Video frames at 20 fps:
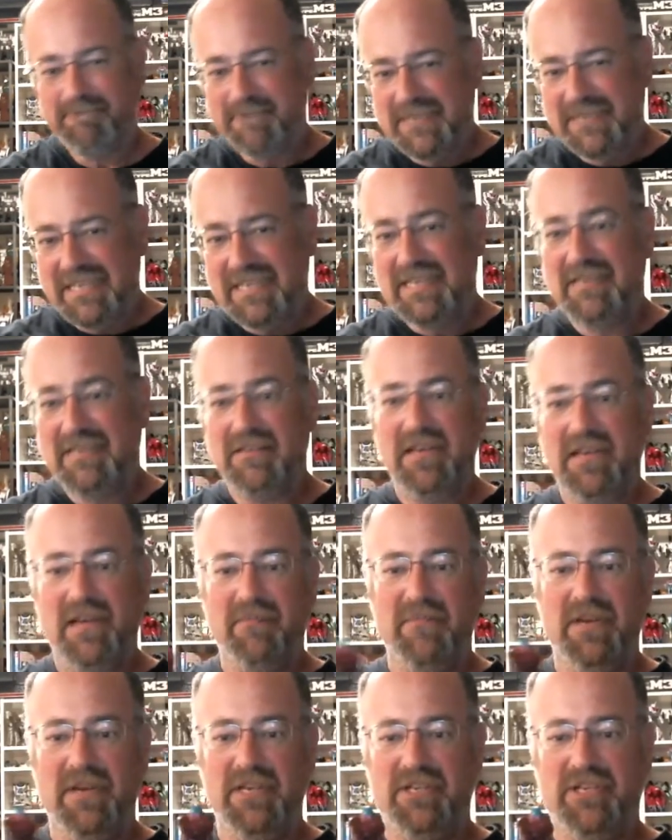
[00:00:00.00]
and not
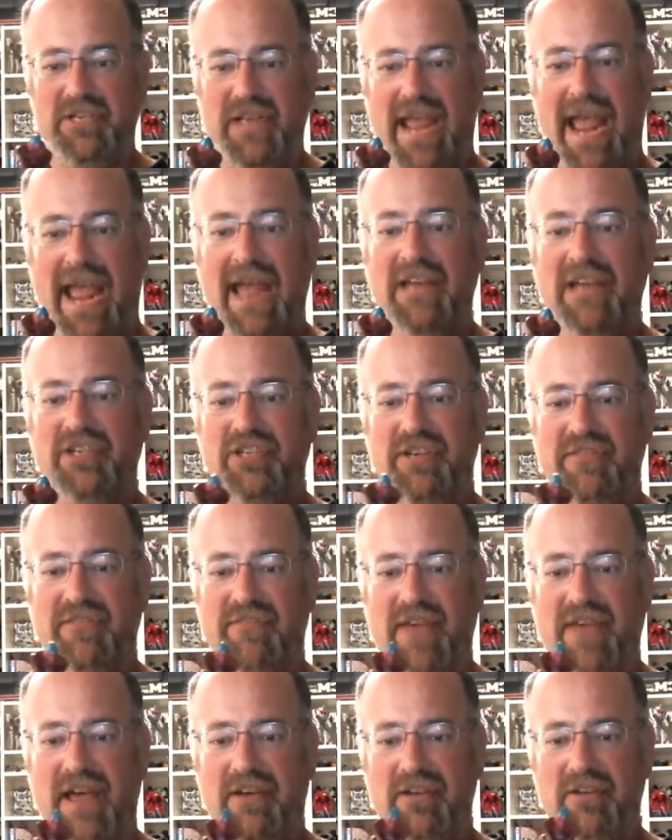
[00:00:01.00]
much action
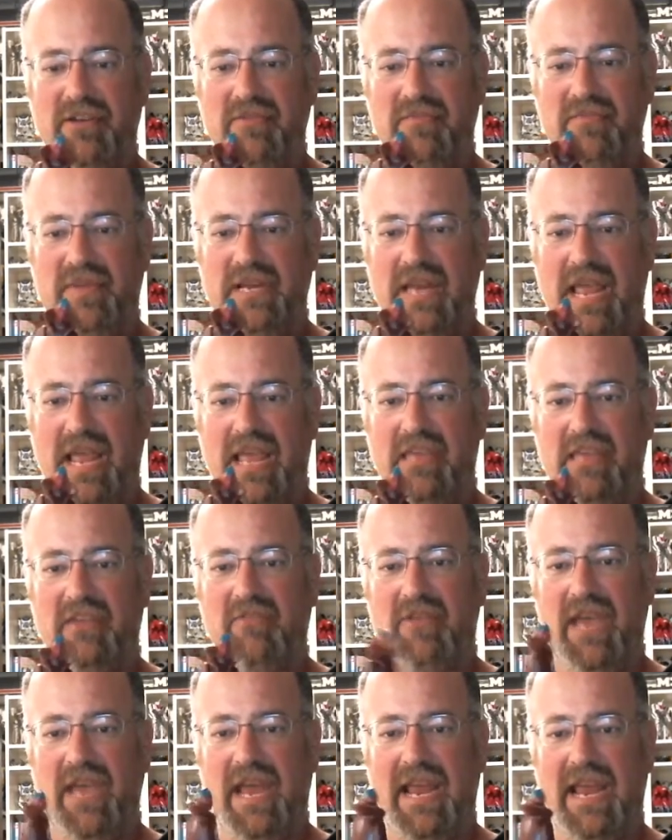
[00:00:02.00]
value, but hey, you
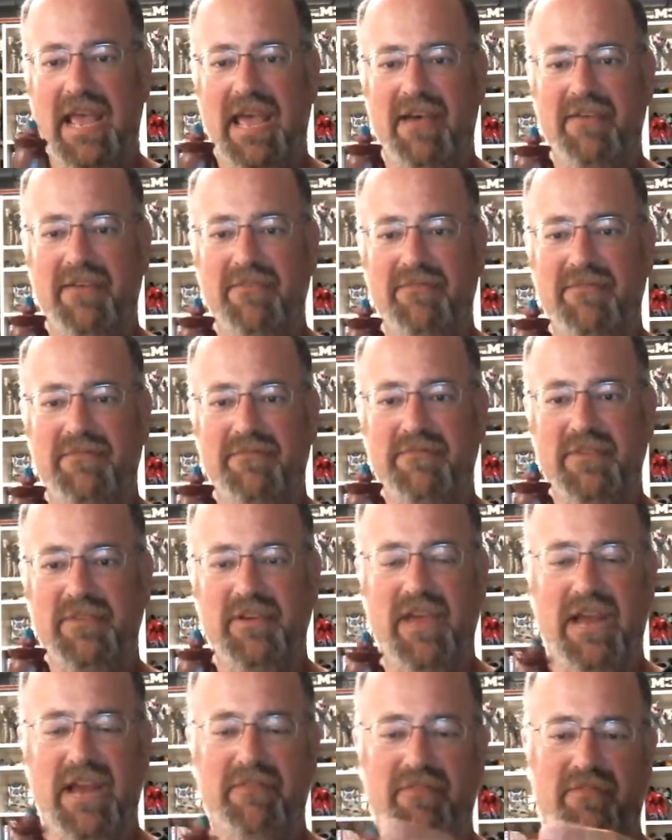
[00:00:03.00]
gotta have
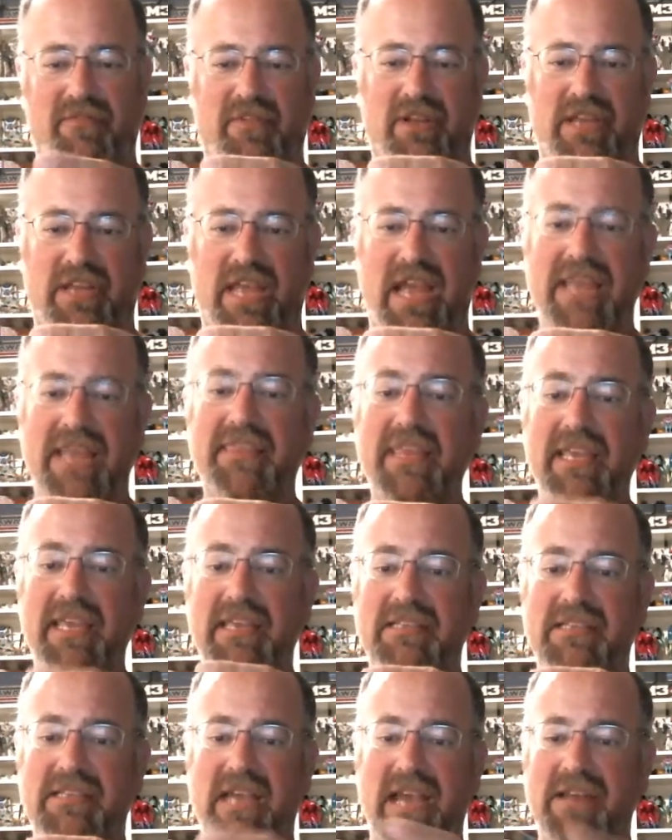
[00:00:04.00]
a fun. I think
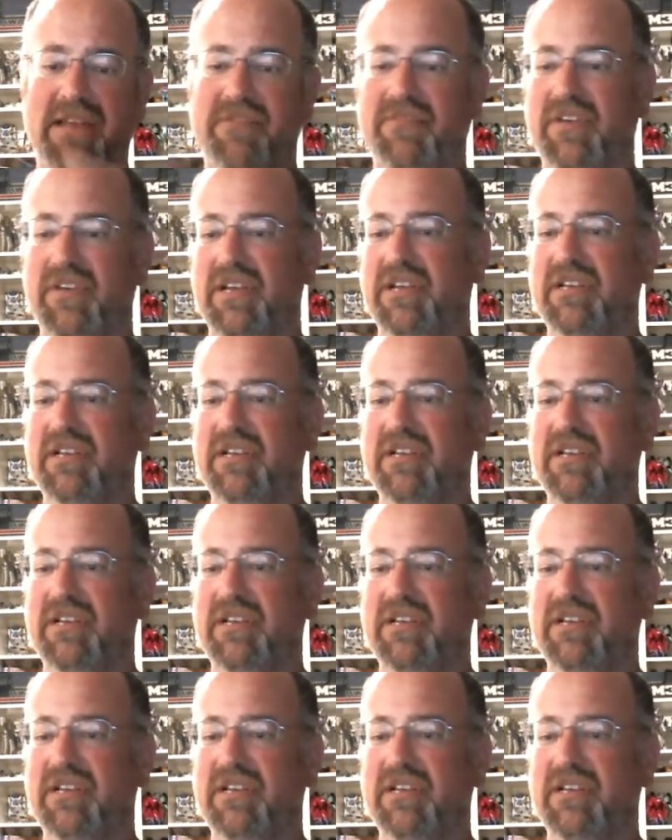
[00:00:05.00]
it's kind of